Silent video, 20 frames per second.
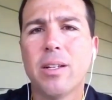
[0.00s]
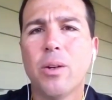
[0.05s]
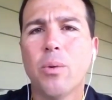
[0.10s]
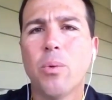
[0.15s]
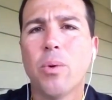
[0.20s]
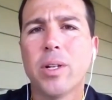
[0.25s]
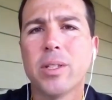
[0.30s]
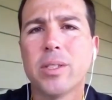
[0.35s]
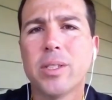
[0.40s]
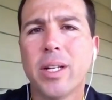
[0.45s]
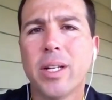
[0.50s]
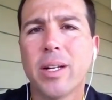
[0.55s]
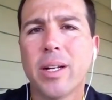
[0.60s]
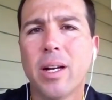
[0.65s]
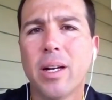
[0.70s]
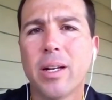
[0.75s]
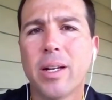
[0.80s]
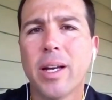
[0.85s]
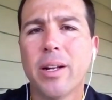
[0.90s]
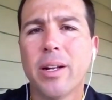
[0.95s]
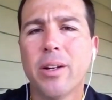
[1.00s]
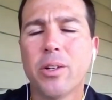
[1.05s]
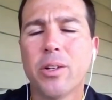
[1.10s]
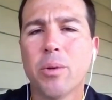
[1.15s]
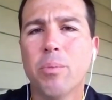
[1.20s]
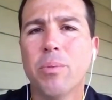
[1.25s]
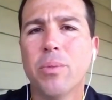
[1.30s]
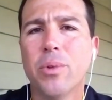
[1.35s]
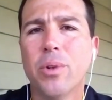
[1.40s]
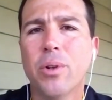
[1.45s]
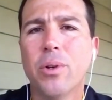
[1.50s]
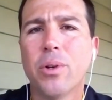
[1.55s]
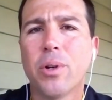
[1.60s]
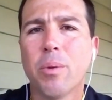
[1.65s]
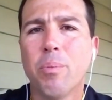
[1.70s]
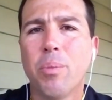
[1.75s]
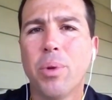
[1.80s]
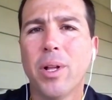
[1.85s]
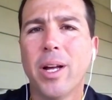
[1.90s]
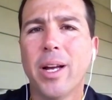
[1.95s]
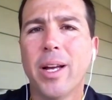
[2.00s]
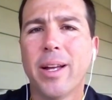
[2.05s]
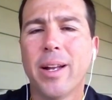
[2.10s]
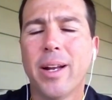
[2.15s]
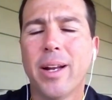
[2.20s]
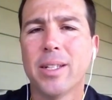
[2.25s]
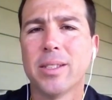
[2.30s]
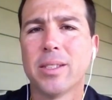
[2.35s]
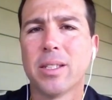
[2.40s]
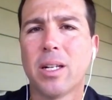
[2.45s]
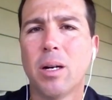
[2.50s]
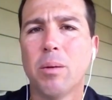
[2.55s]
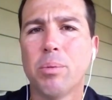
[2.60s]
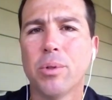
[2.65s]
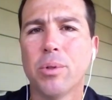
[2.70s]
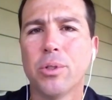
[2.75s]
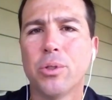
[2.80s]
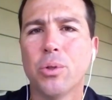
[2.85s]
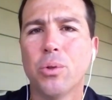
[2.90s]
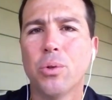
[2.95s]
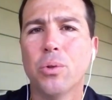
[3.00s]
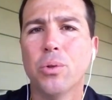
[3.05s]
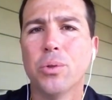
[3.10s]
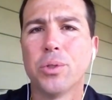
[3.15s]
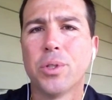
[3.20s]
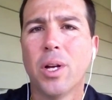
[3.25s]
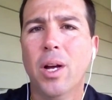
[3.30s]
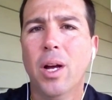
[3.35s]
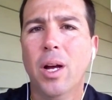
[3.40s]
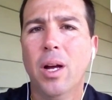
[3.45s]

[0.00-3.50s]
You want to see a kid who can play and has a couple of tools.